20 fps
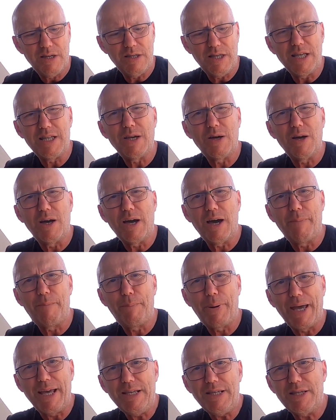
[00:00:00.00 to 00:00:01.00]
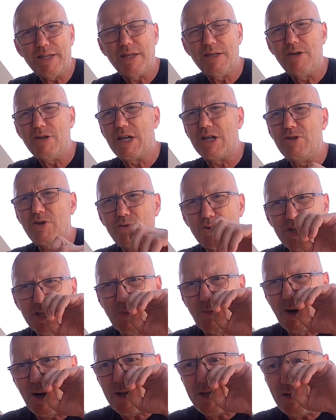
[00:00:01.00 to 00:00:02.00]
You need a paste. You can use
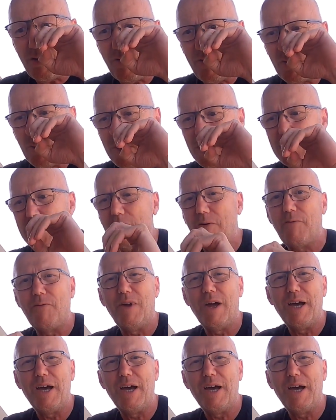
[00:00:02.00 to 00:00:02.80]
tomato if you want.